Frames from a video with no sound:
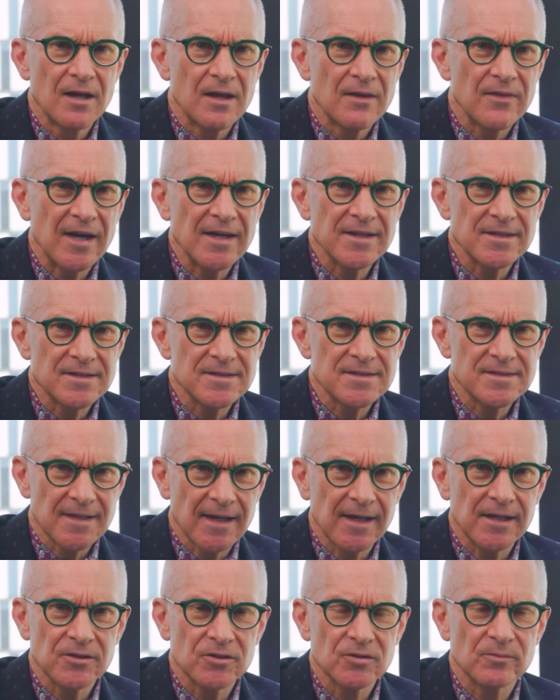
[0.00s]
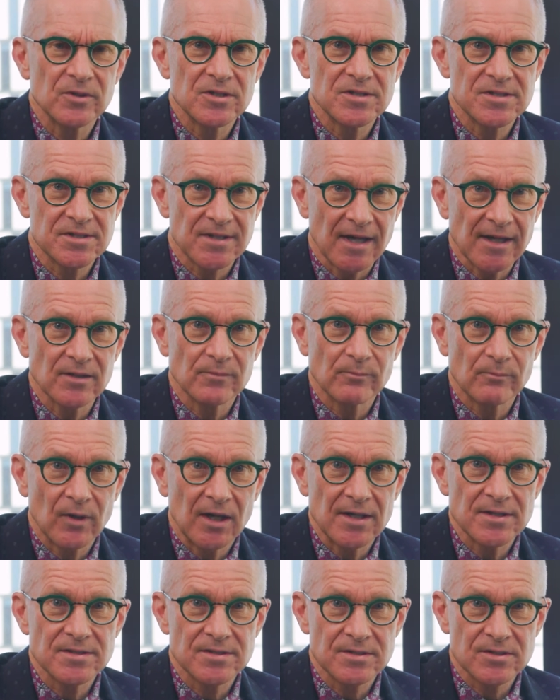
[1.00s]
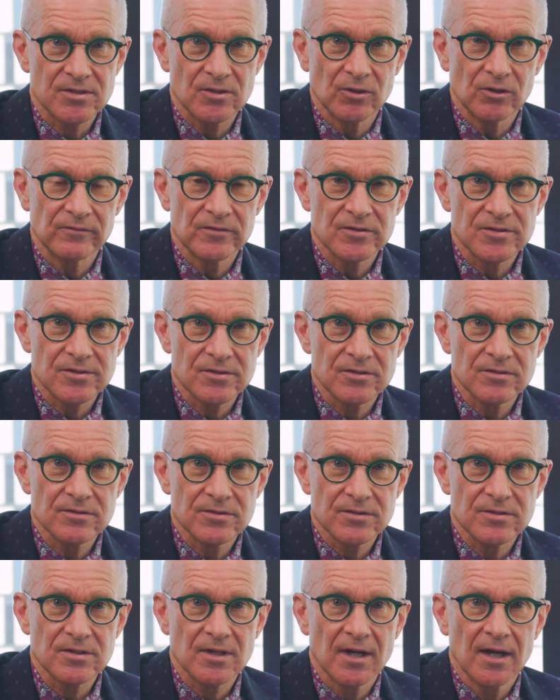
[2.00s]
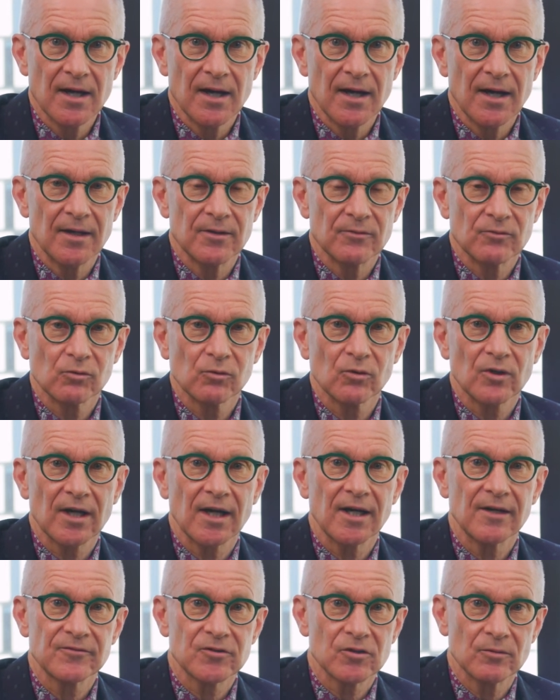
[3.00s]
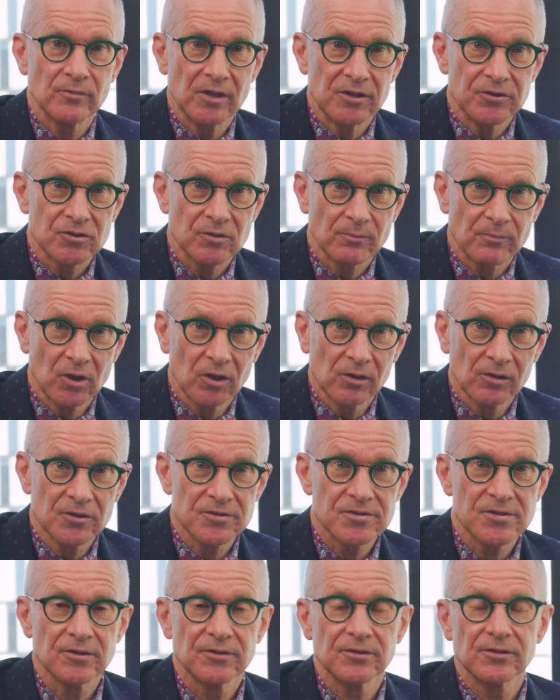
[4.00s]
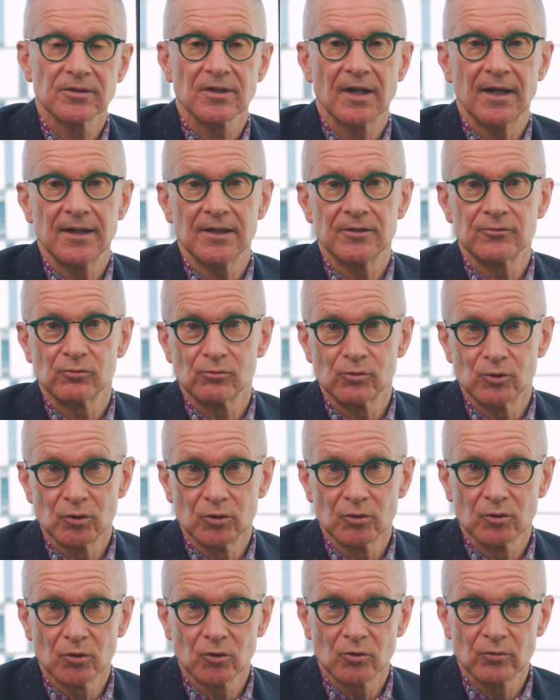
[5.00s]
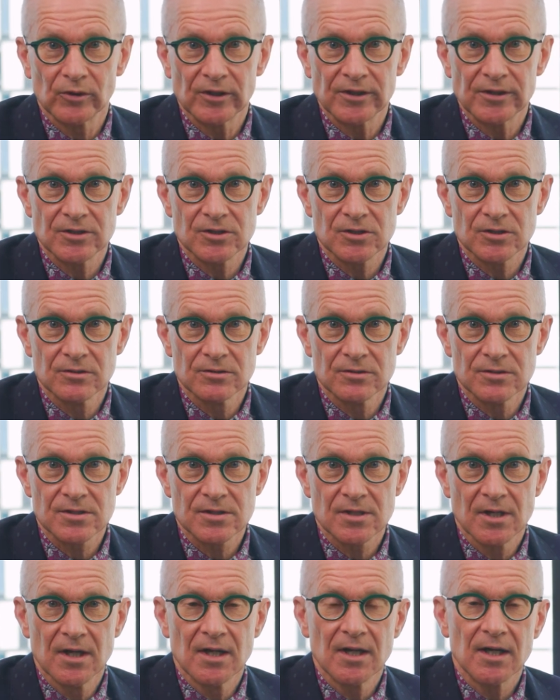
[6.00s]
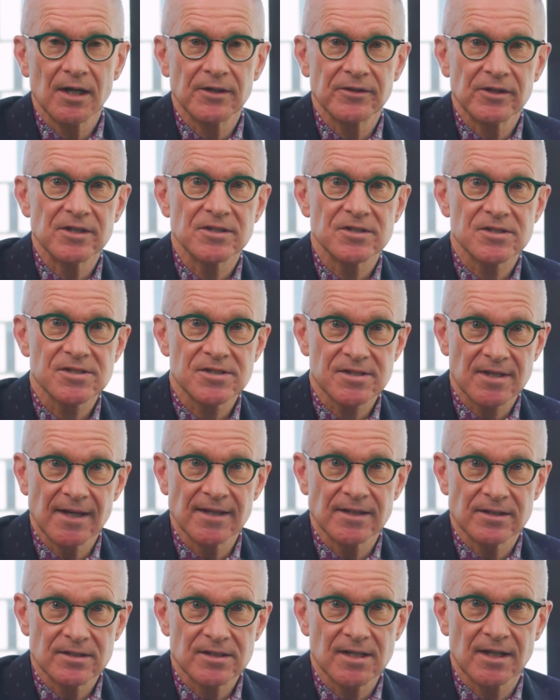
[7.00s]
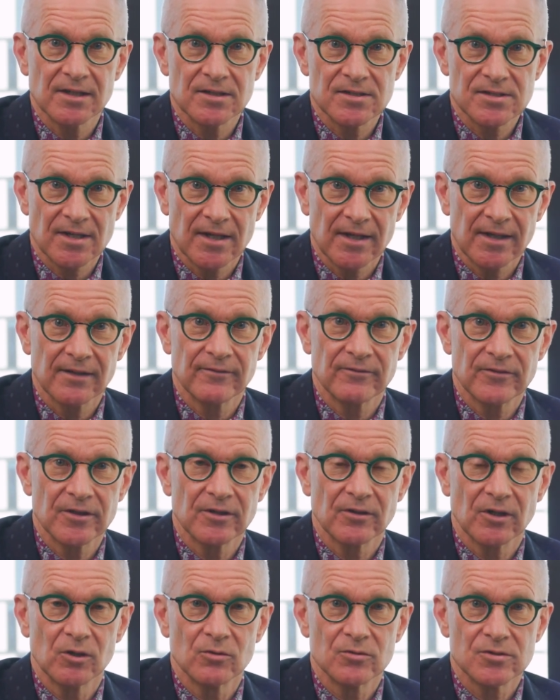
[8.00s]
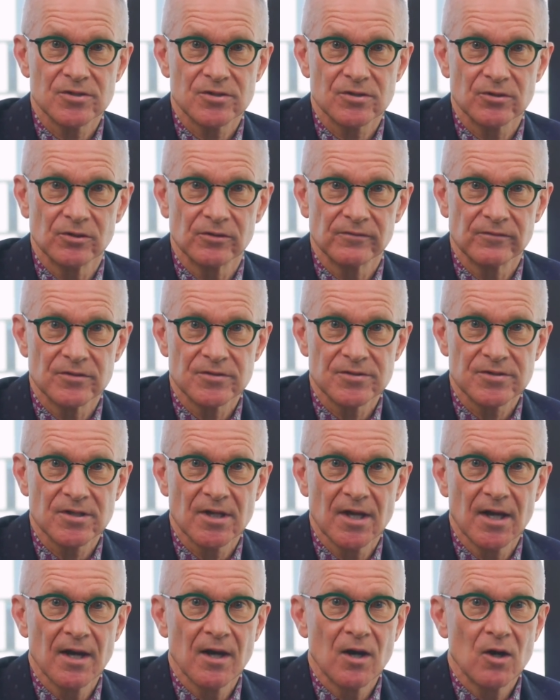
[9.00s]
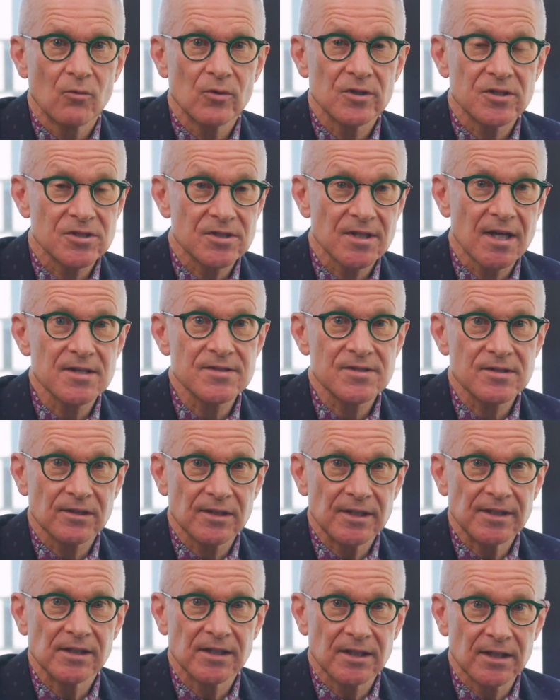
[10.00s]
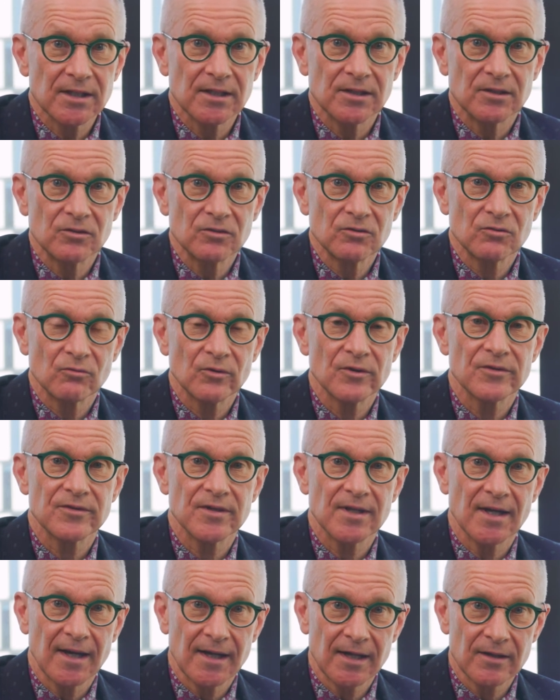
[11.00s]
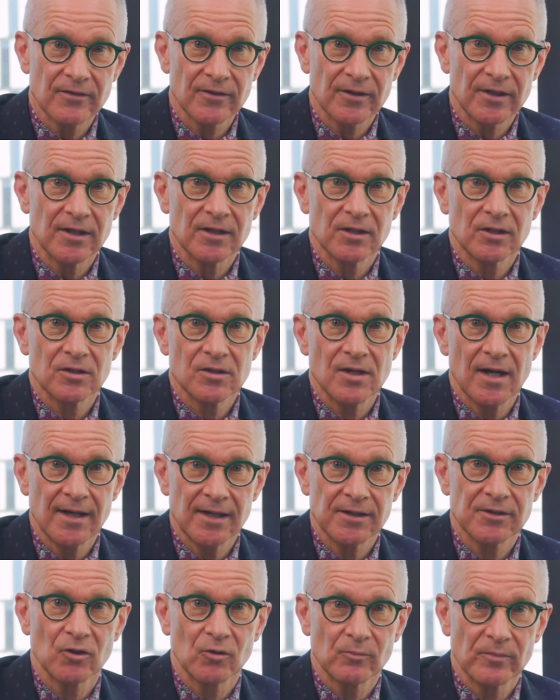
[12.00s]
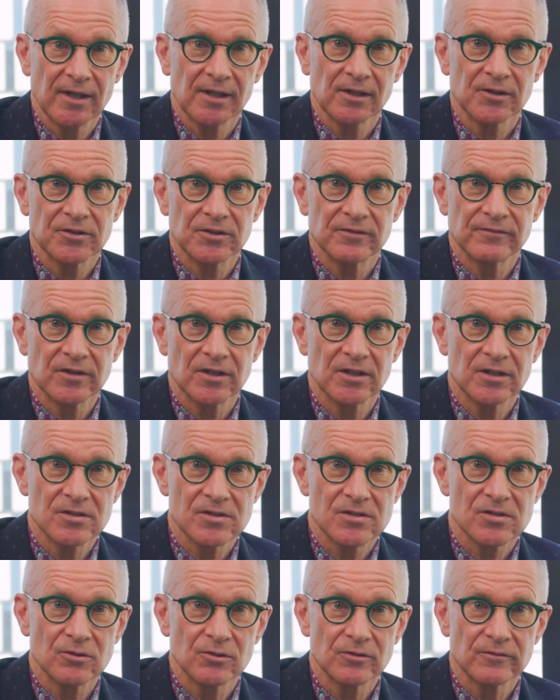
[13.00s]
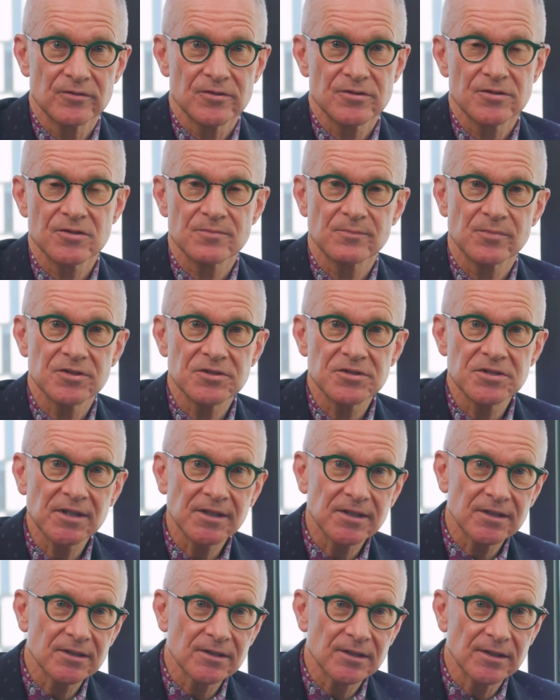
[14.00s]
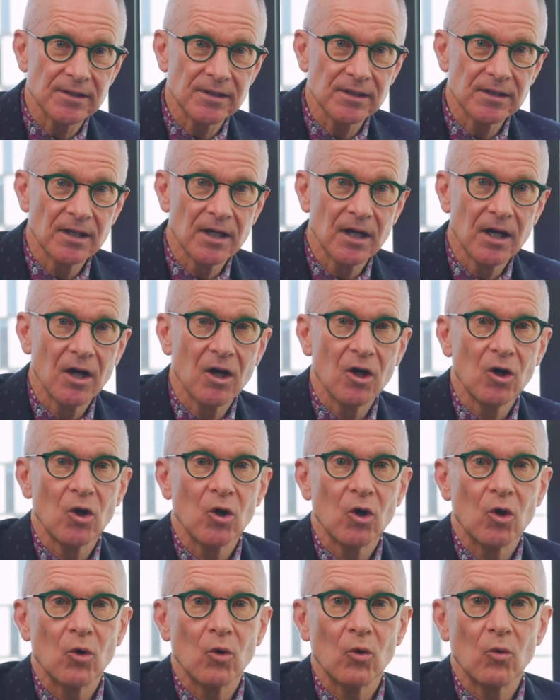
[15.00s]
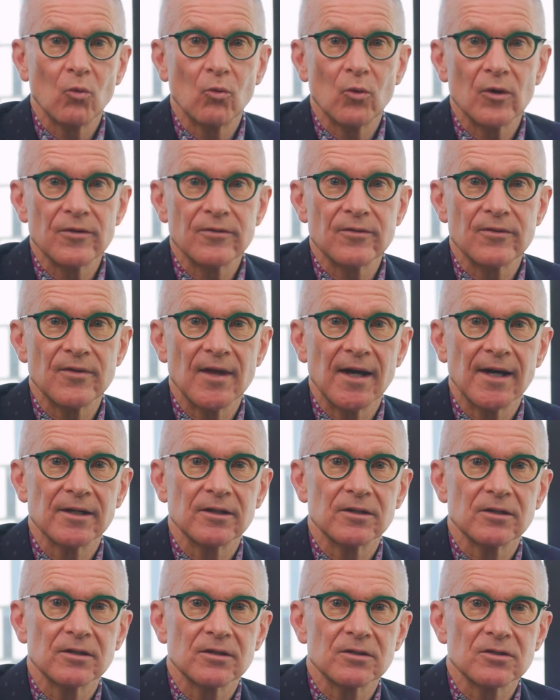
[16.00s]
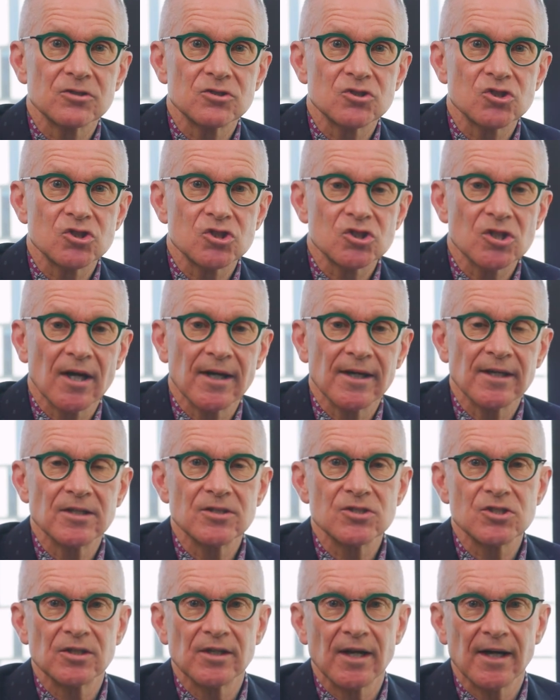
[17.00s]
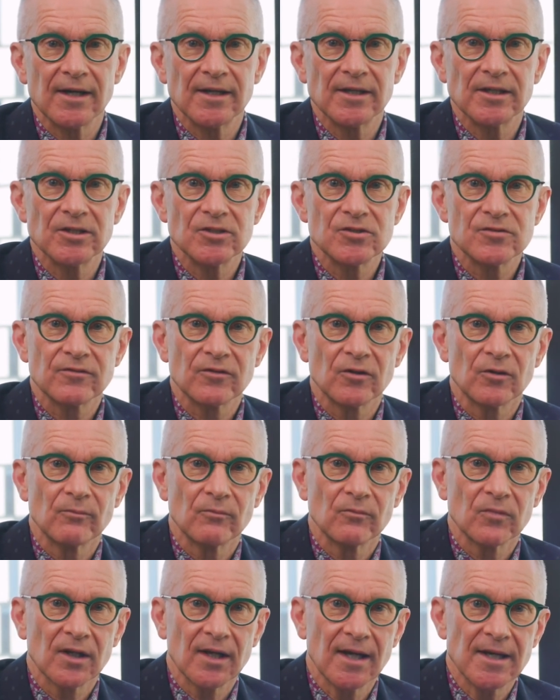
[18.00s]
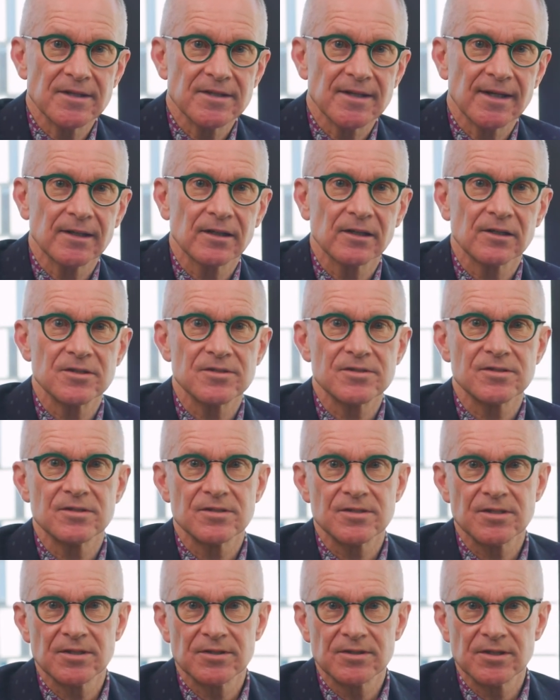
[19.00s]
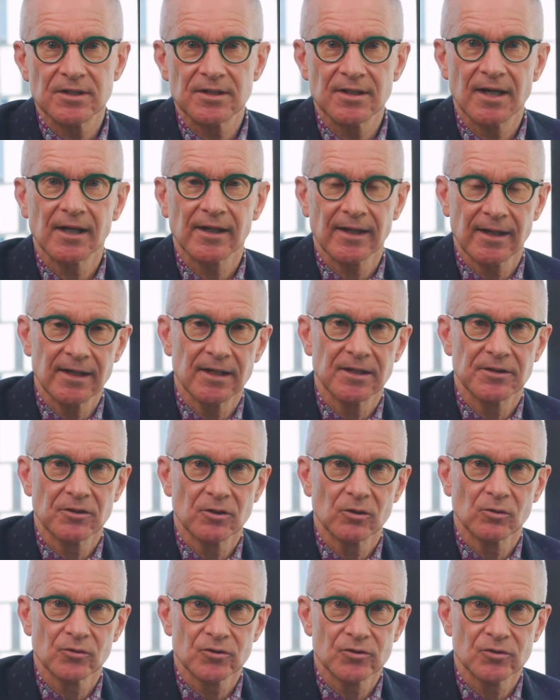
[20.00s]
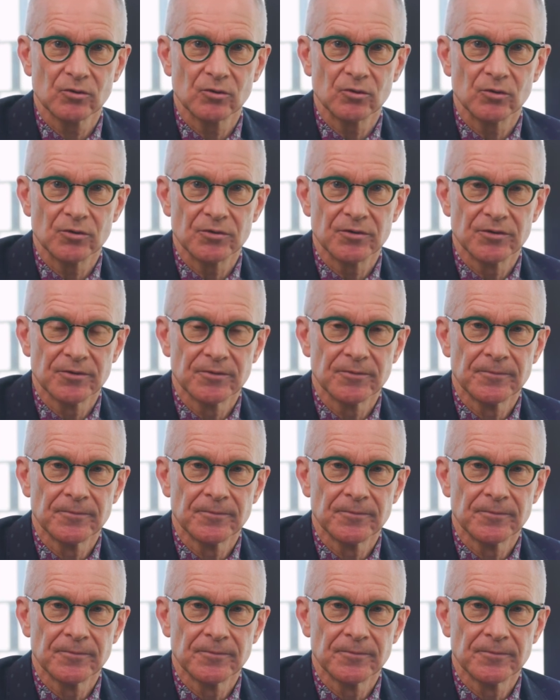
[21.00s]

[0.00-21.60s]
They tend to be state-based services and look after metropolitan and rural regions, and each state tends to have their own service, which does link in with the other adult palliative care services, particularly with that change in age from late adolescence into young adulthood.